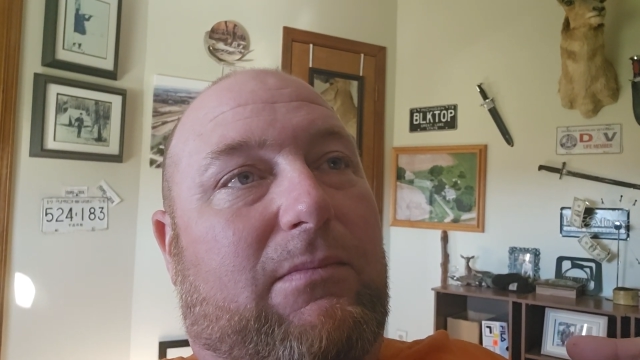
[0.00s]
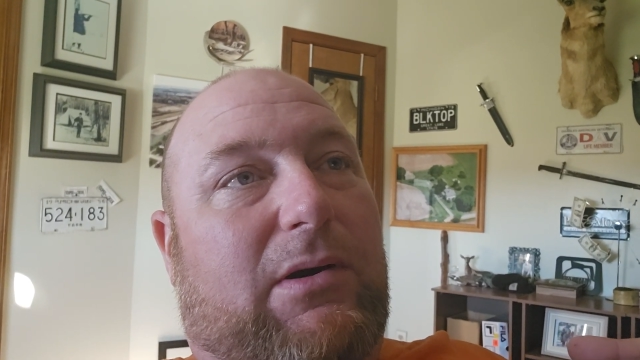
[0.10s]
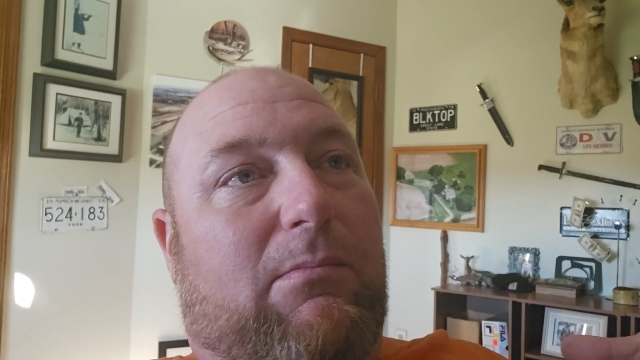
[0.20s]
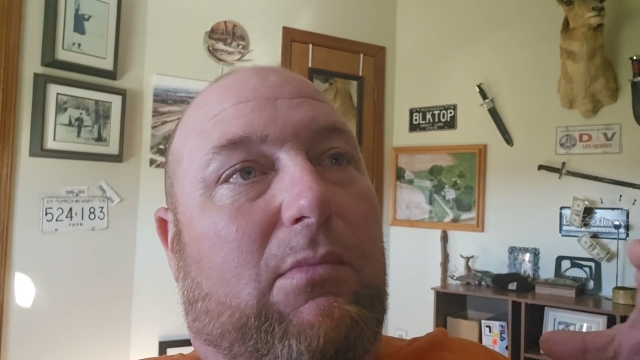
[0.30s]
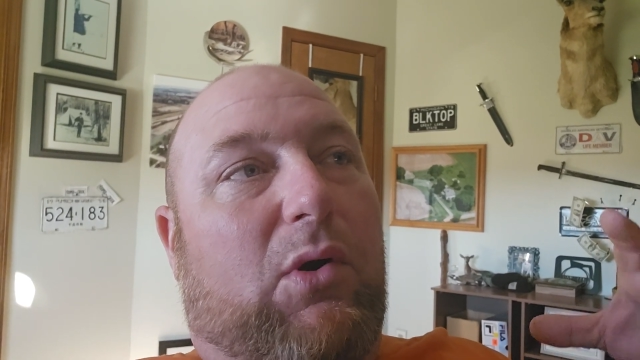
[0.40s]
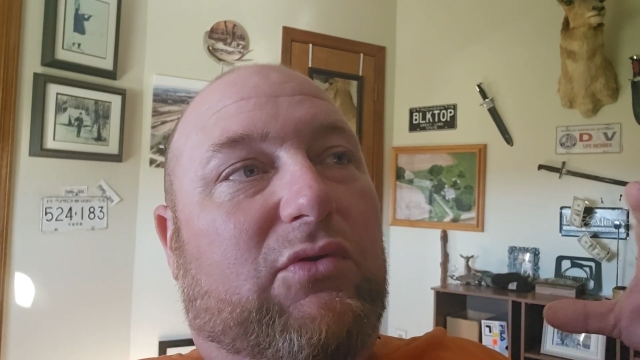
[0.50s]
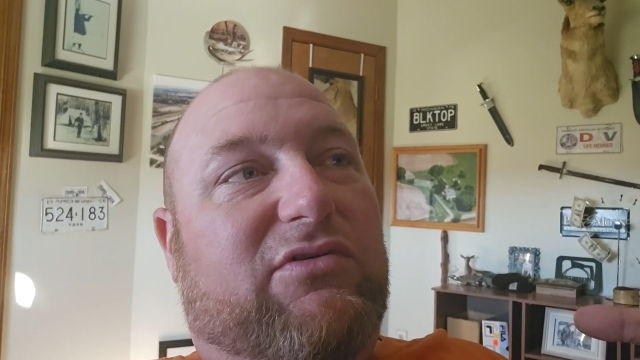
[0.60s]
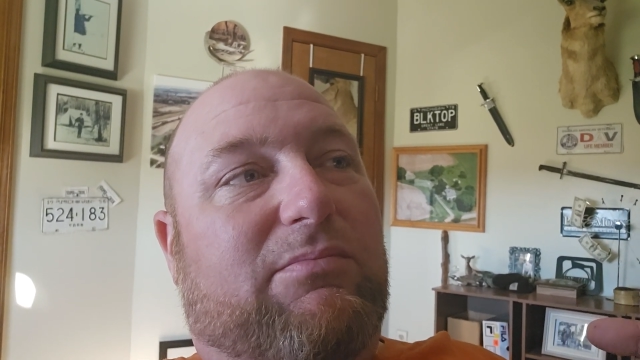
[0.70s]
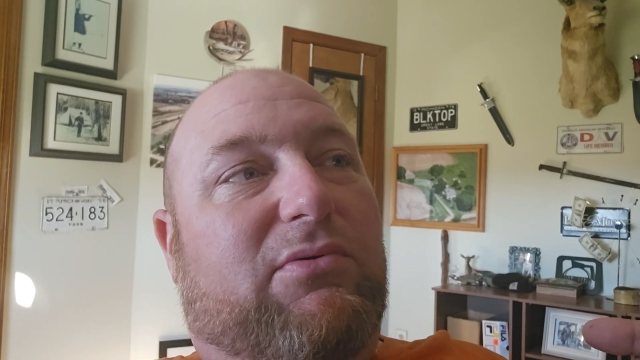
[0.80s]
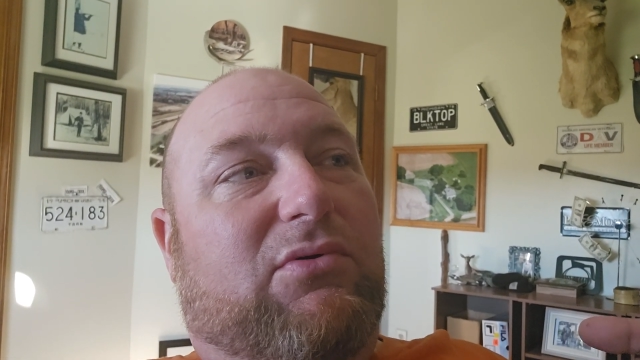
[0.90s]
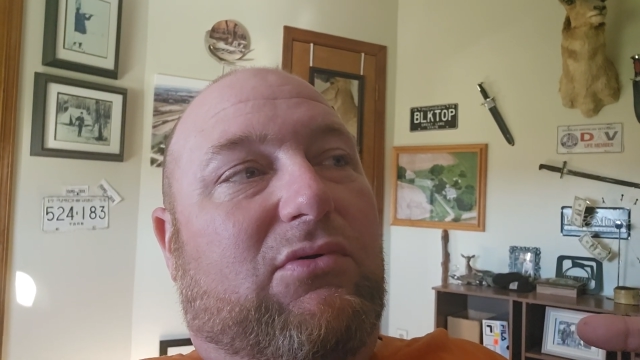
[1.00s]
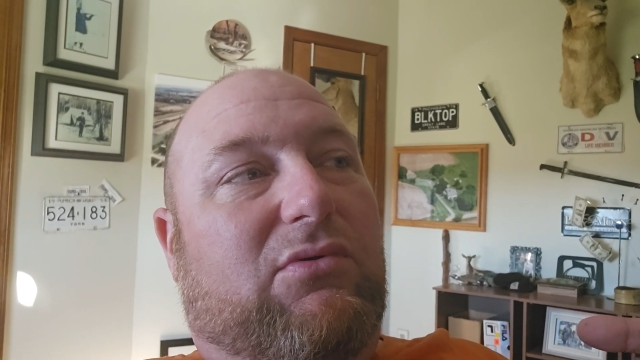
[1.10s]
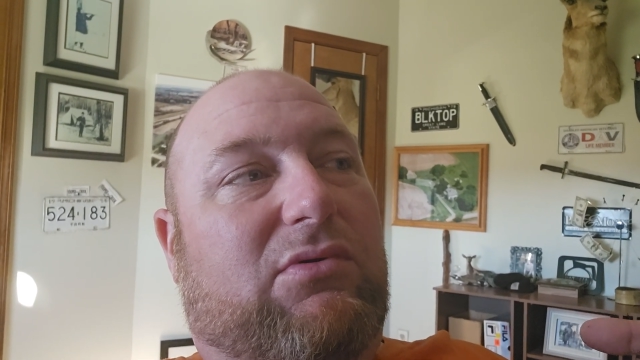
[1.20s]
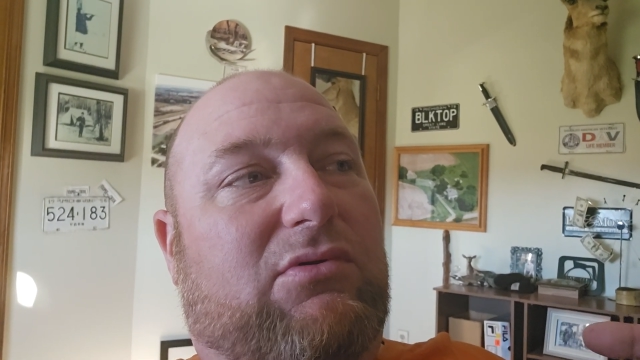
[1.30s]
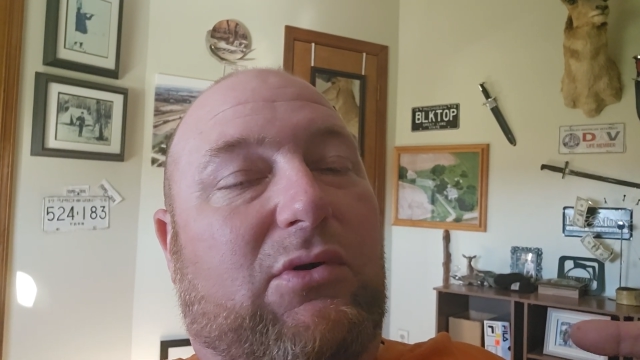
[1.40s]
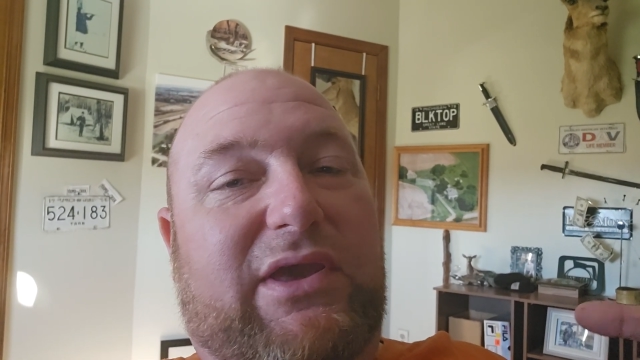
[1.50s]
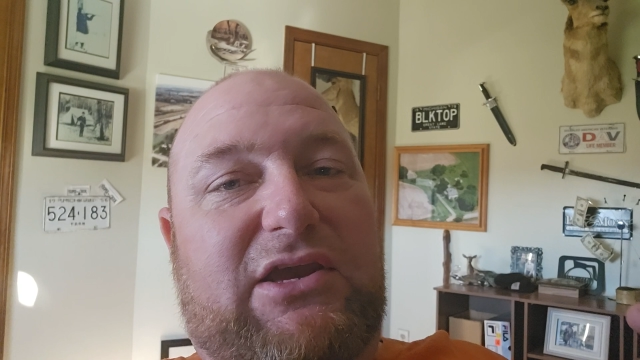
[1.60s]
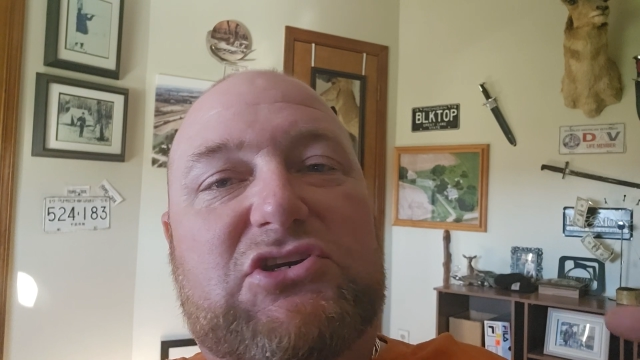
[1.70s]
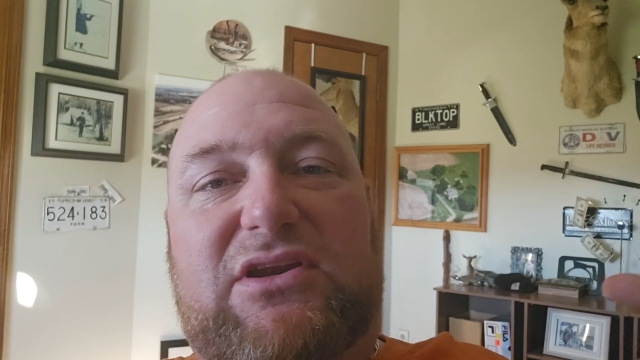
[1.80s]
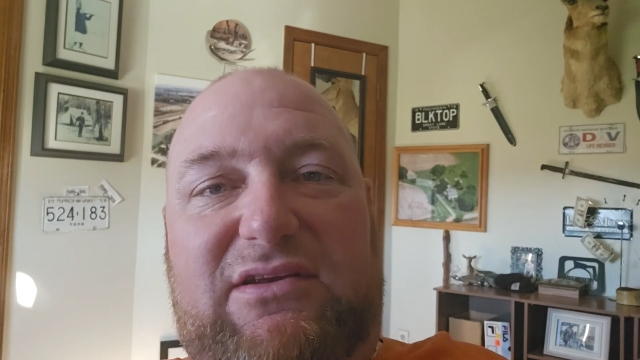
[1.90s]
a multiple
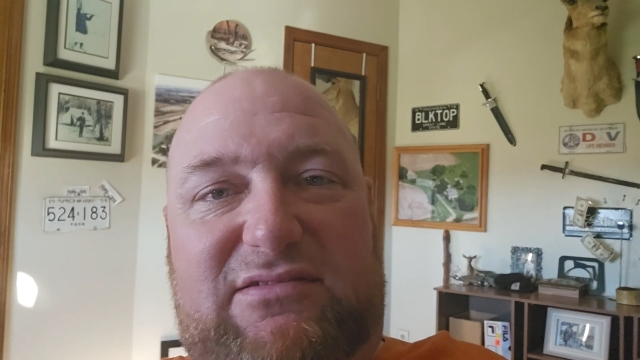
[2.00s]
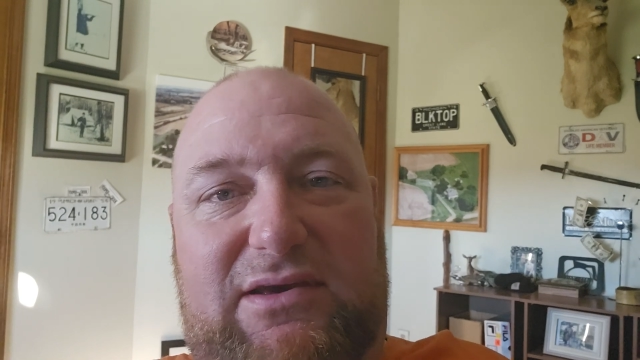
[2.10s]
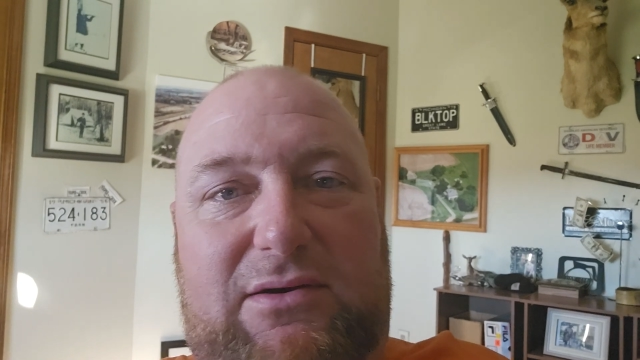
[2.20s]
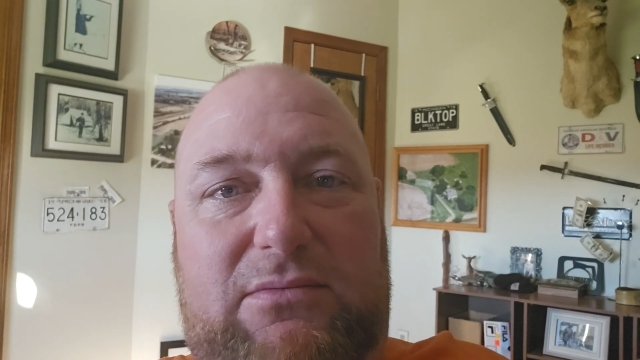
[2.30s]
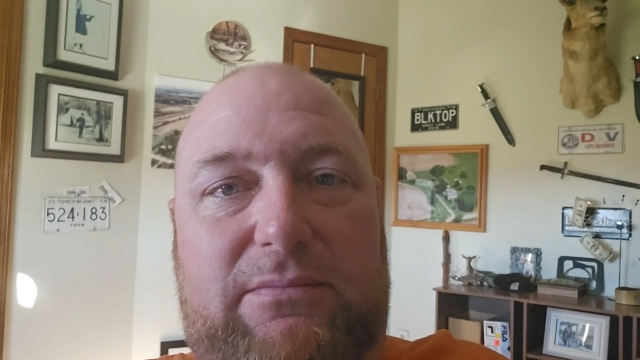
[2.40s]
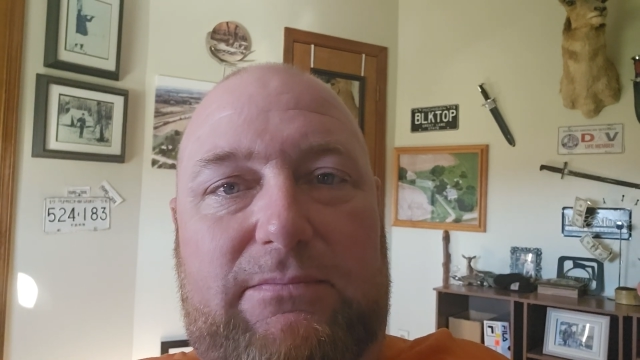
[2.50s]
location discount.